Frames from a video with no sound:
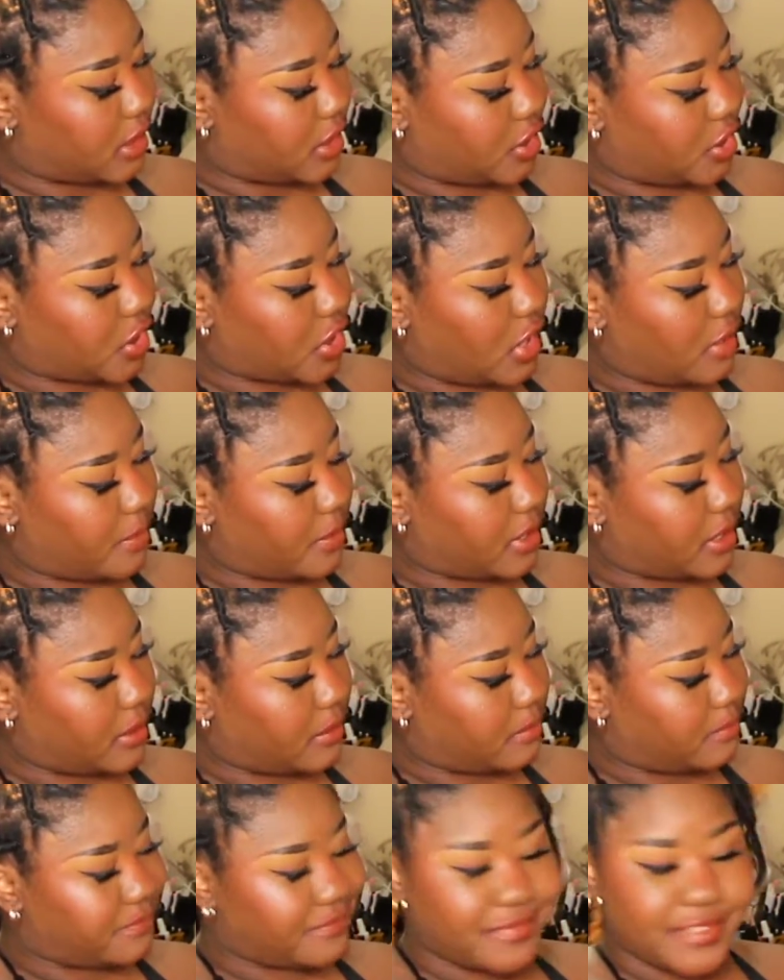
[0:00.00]
They show up
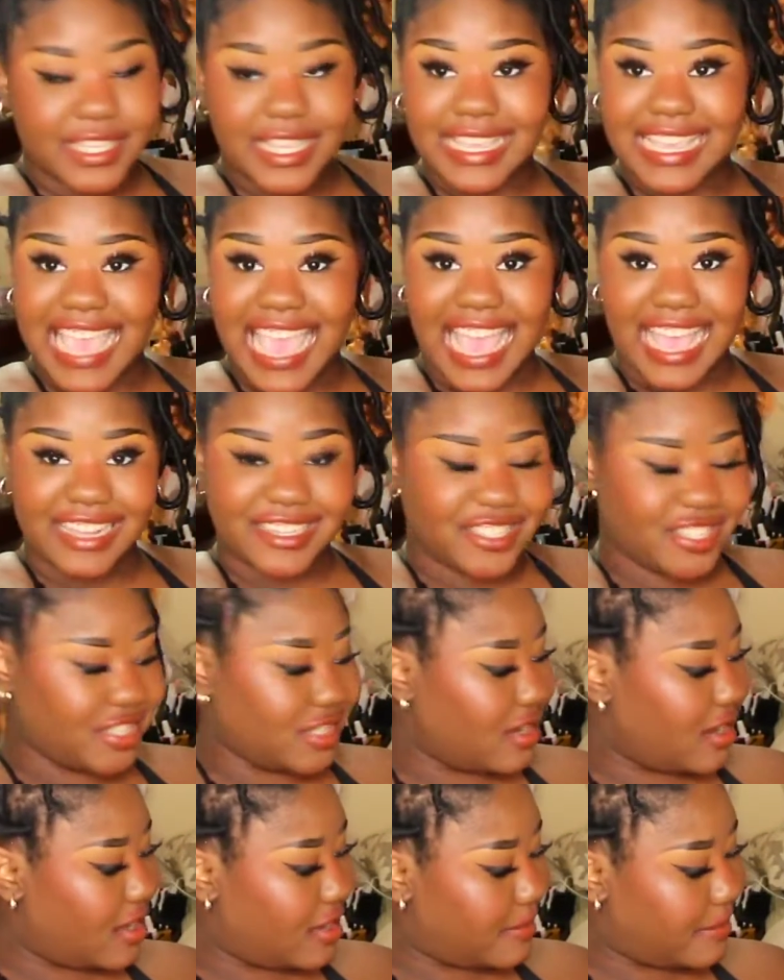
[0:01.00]
really
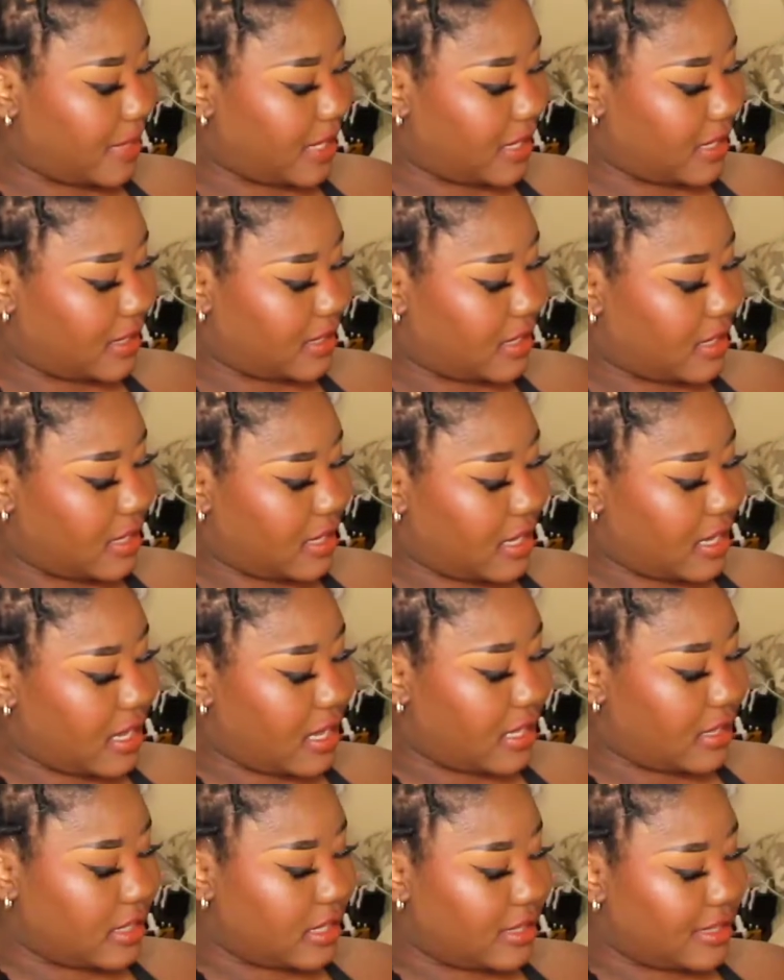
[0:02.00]
ashy on me,
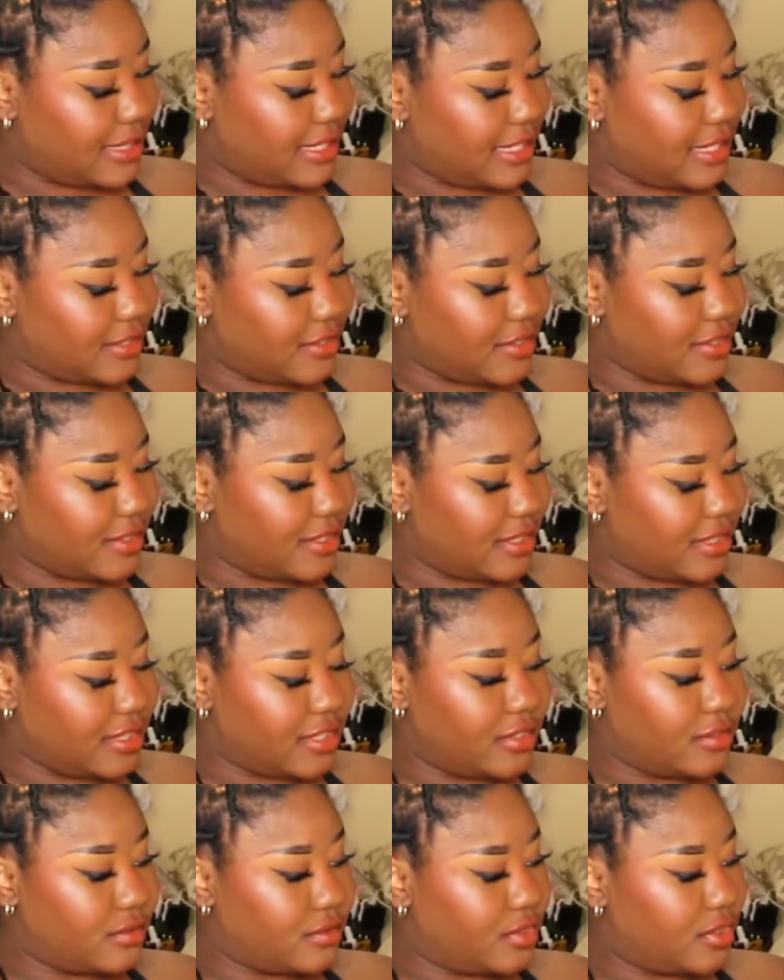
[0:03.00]
and then these are a
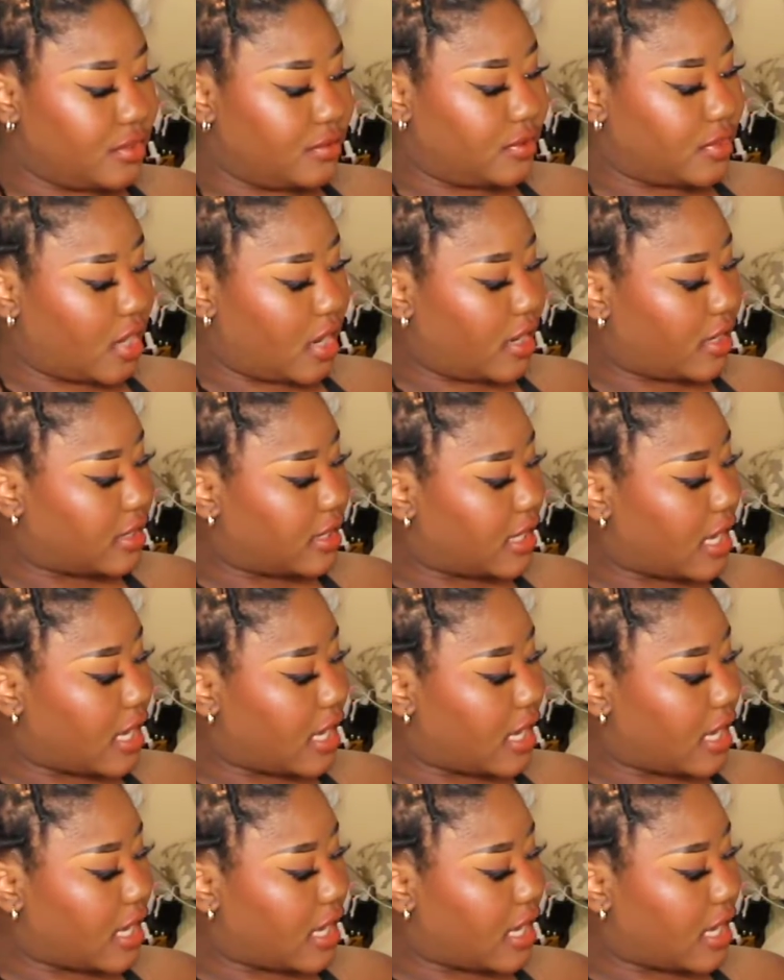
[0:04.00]
little too dark.